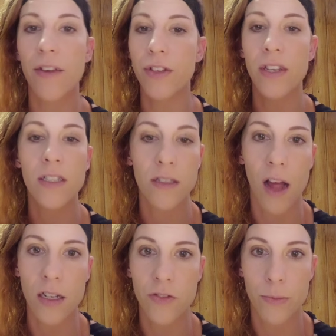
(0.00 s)
Everything is
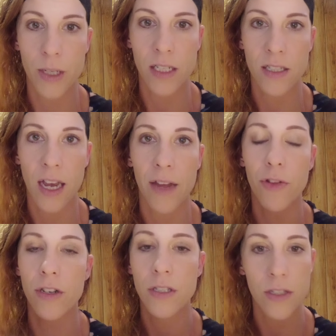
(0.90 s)
locked from the inside.
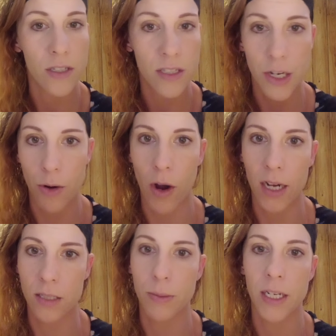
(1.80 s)
There is zero
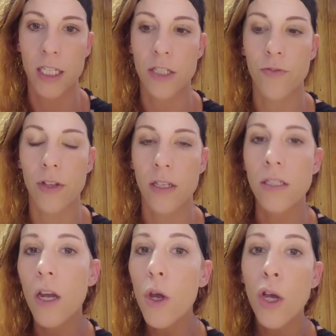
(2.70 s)
explanation for
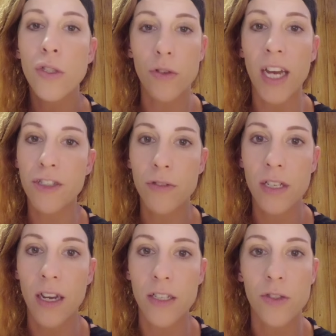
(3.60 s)
this. So
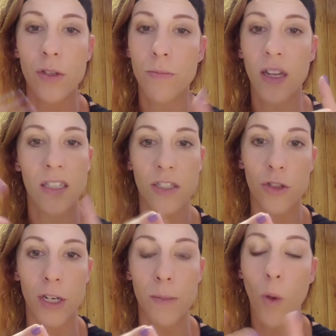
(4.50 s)
naturally, I assume that it's a
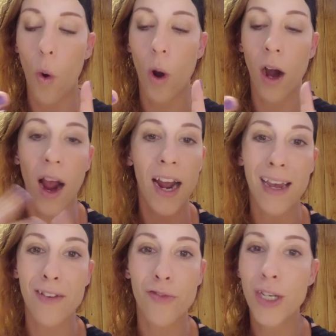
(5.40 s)
dream, or I
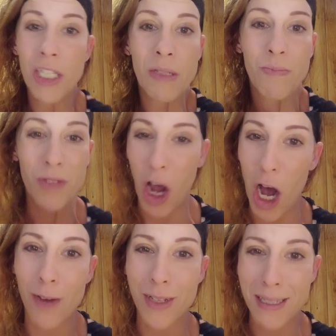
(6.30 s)
have
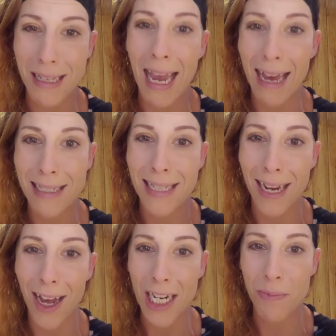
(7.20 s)
obviously had a
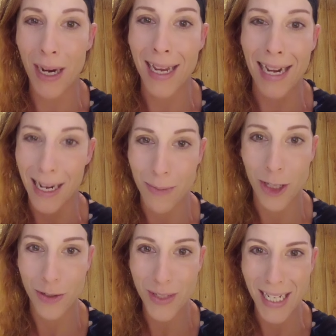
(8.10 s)
psychotic break and I'm
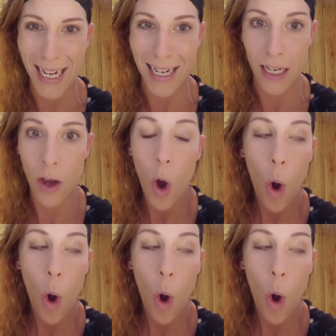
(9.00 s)
hallucinating.